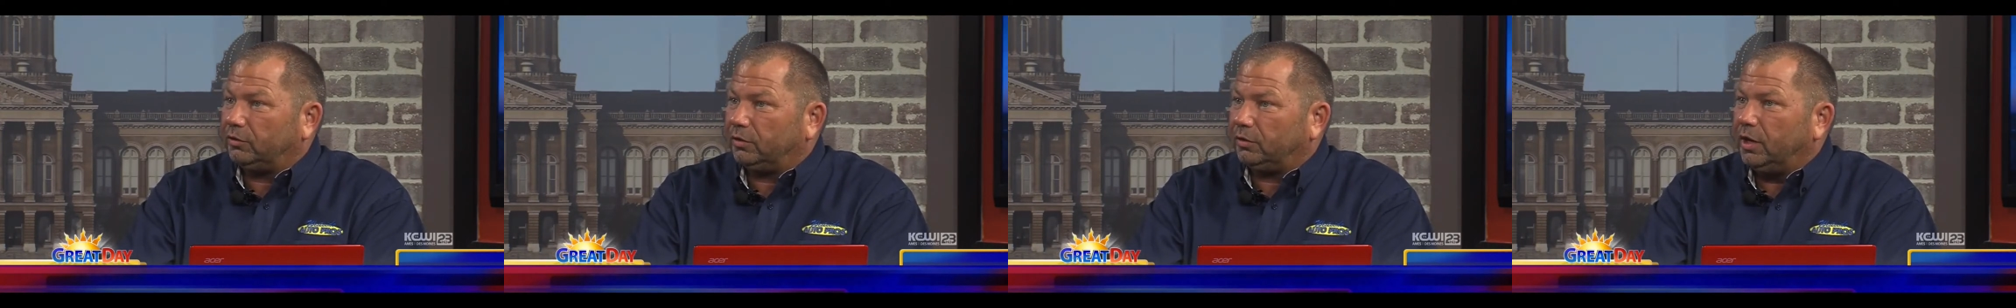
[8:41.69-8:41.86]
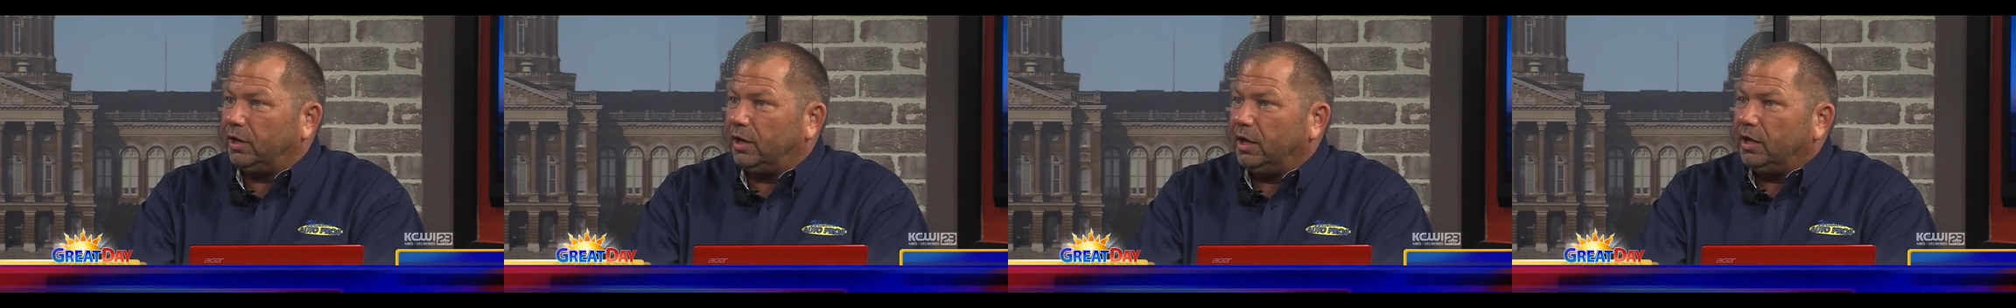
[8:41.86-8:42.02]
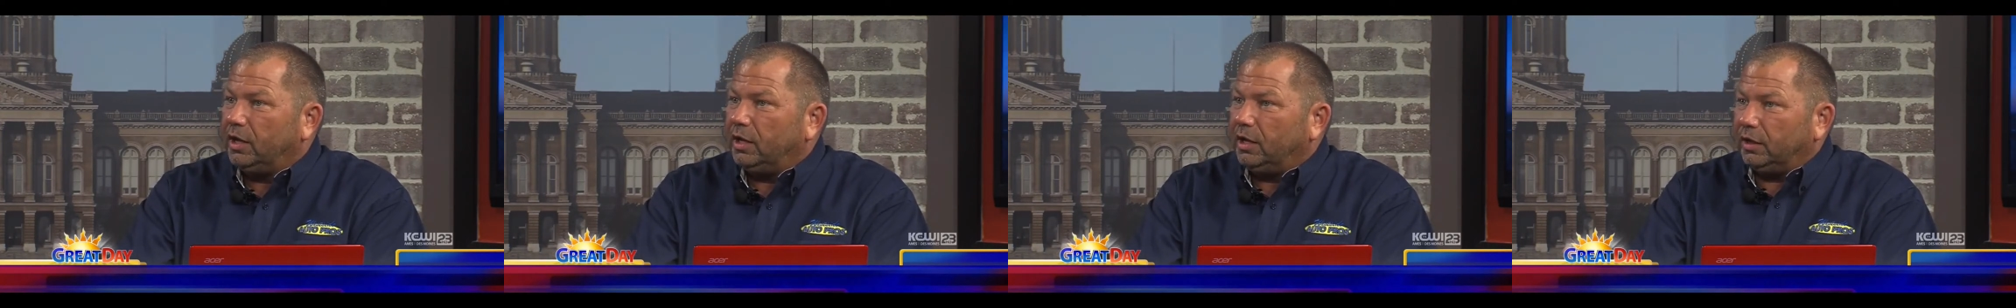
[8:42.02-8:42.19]

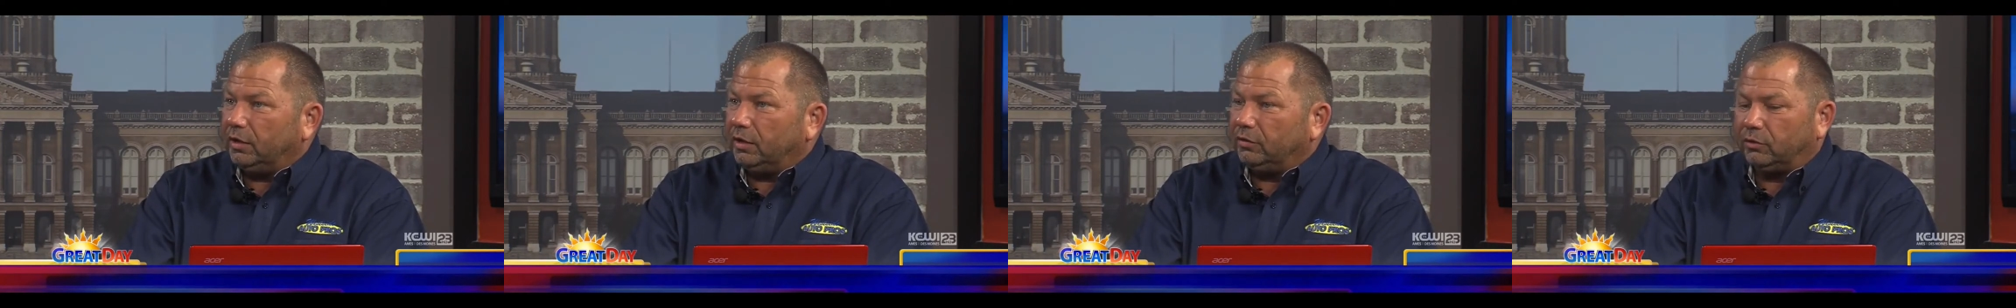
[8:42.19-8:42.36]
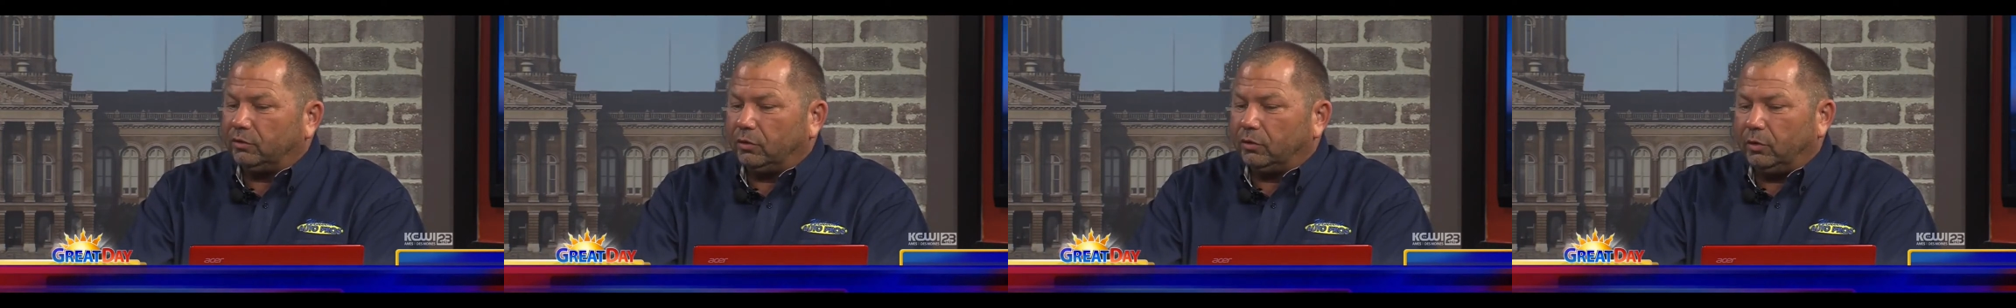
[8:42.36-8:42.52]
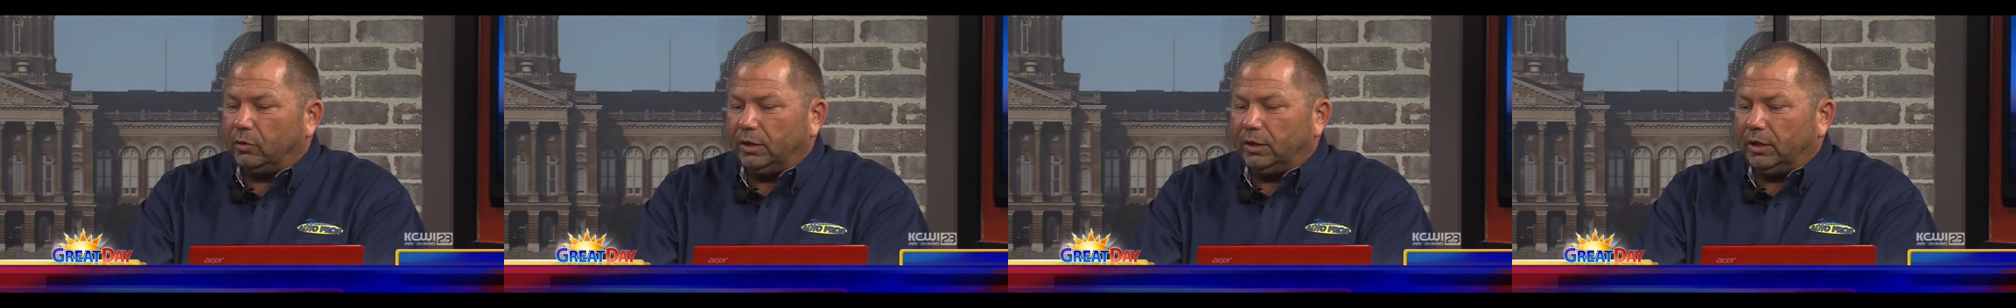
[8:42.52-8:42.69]
and
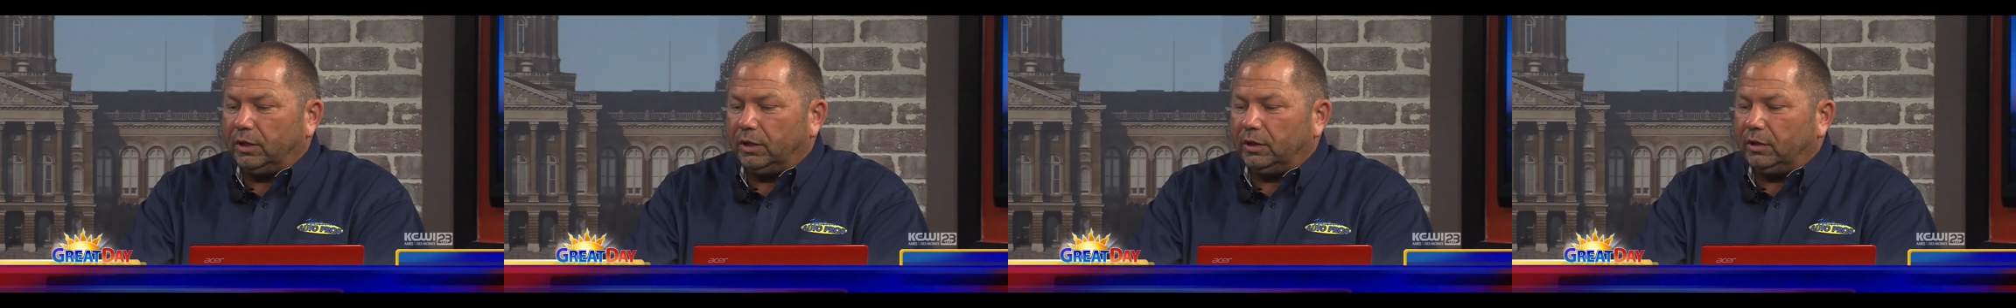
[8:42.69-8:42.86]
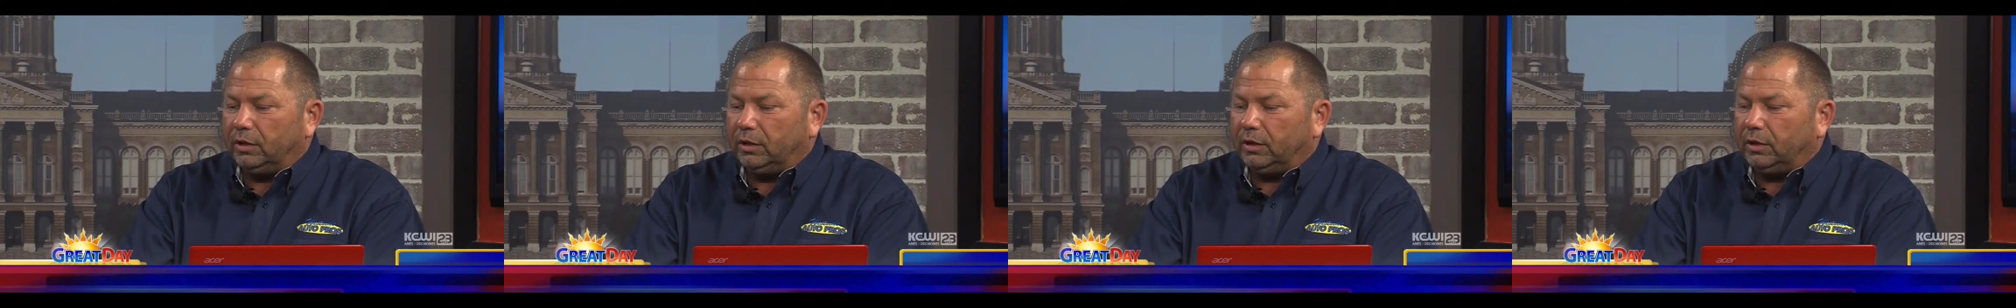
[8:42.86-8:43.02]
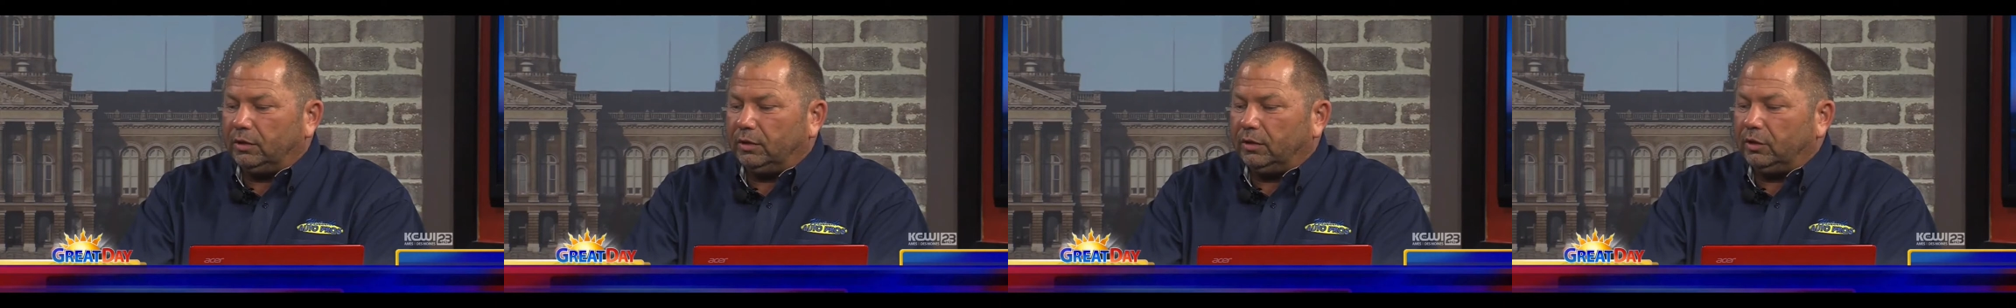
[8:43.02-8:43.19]
so
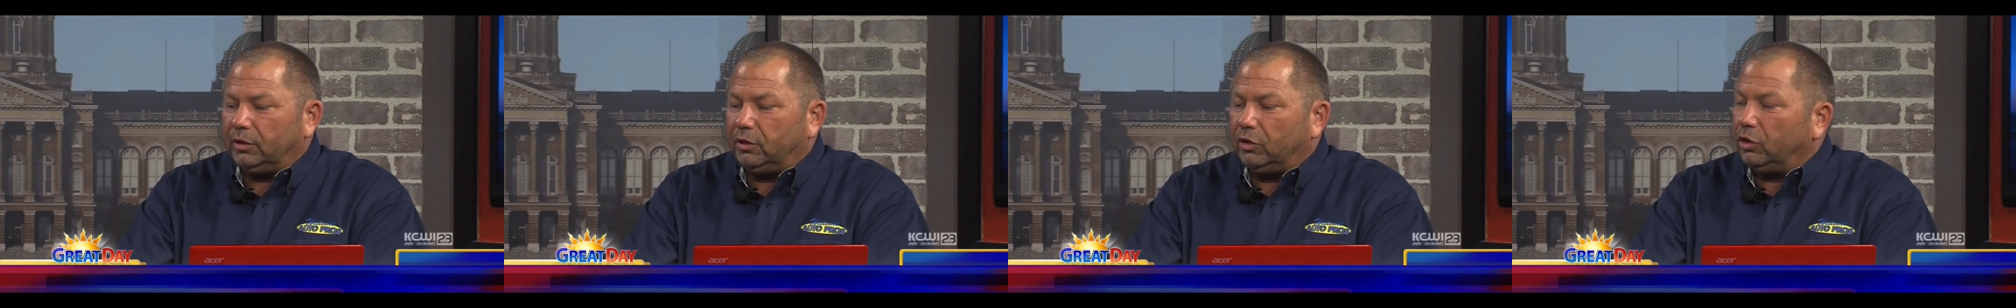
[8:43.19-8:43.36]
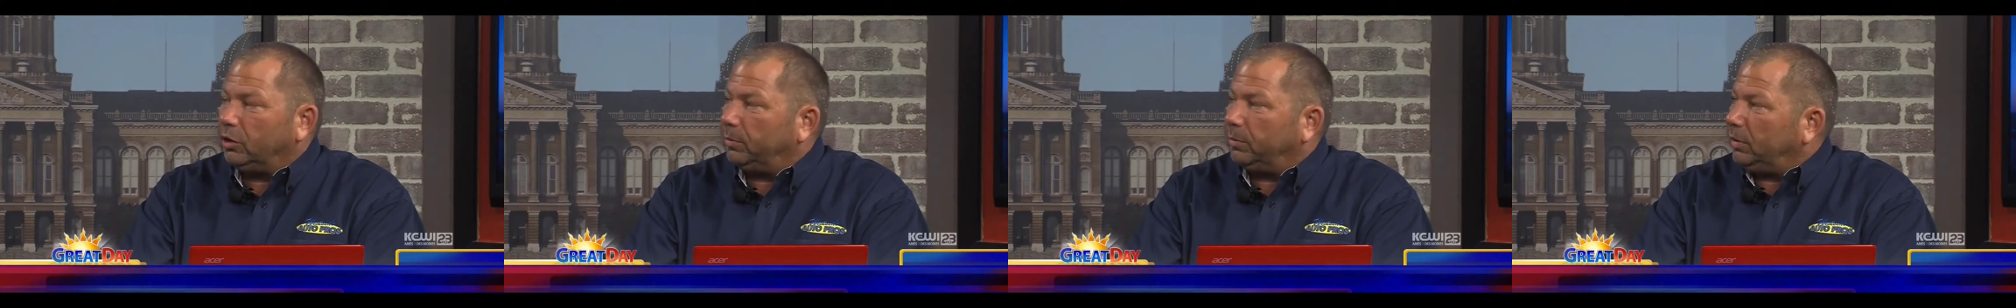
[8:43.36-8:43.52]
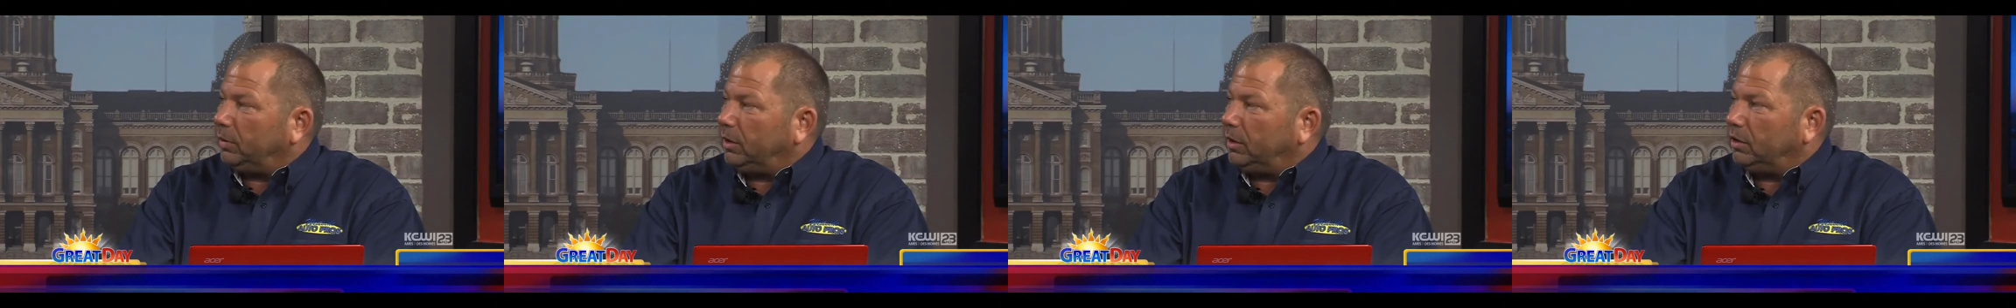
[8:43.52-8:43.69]
in the
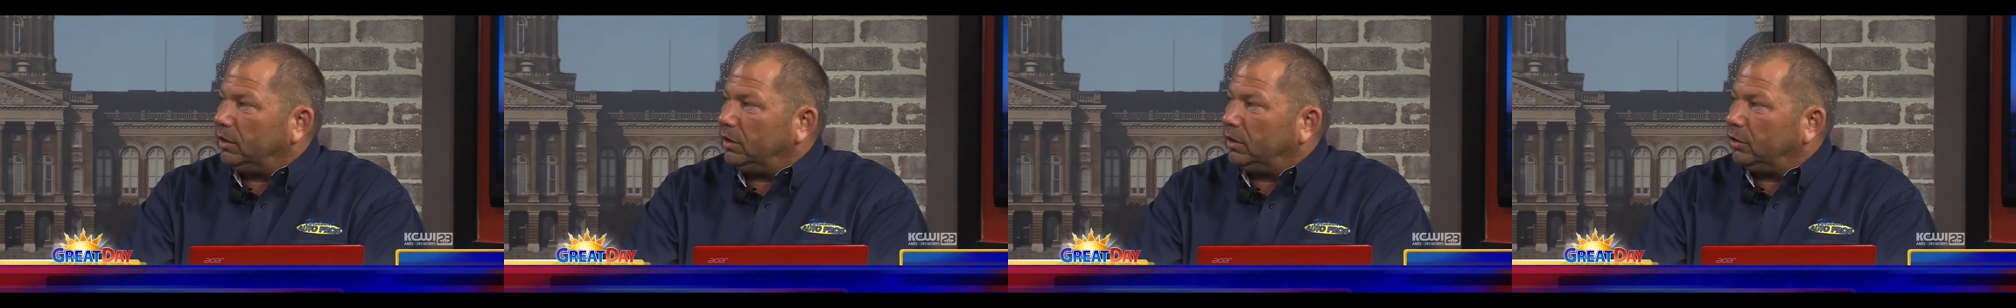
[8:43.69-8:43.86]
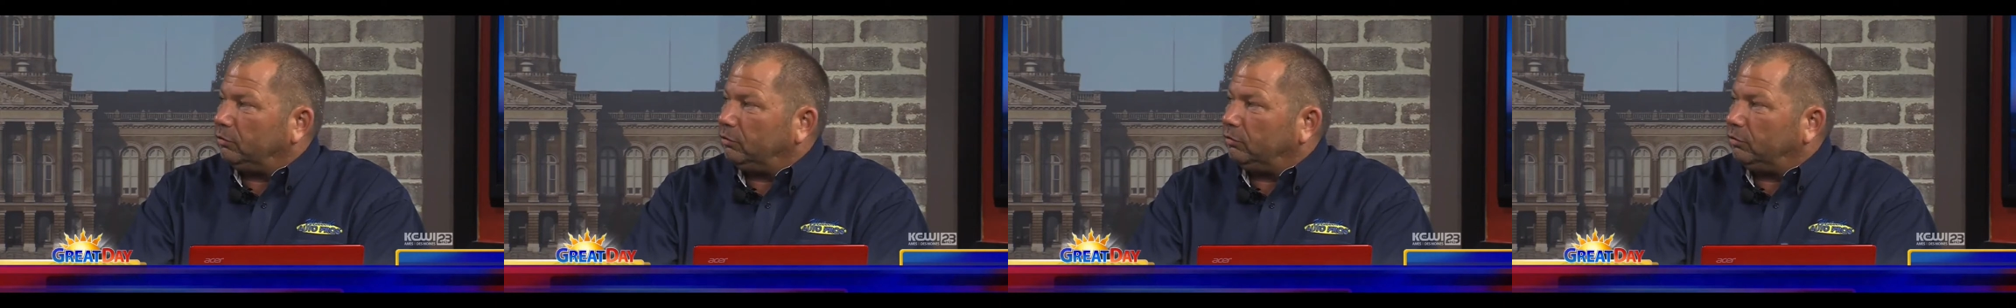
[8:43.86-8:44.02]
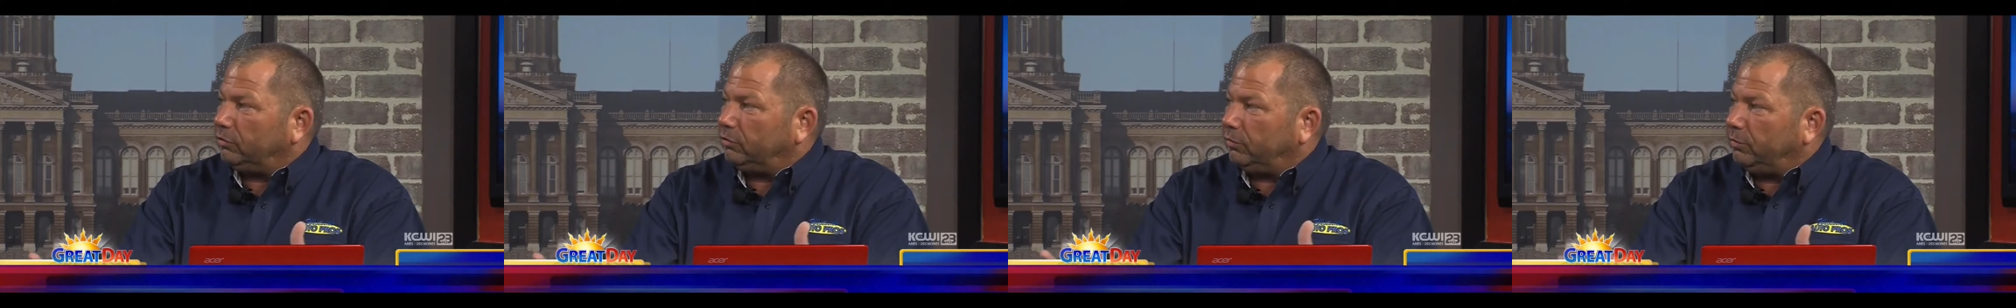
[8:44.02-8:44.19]
European
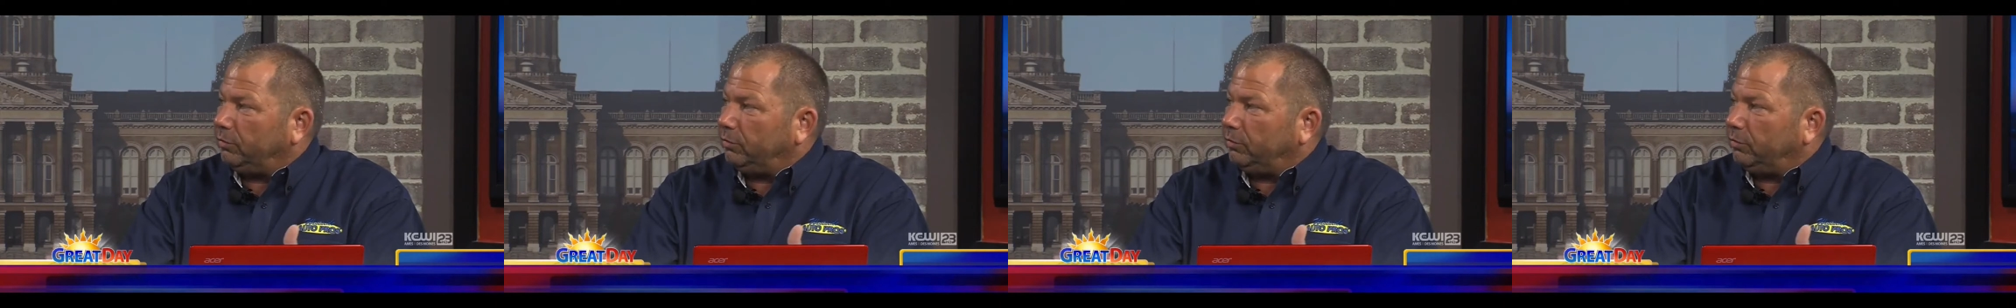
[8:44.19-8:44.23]
countries,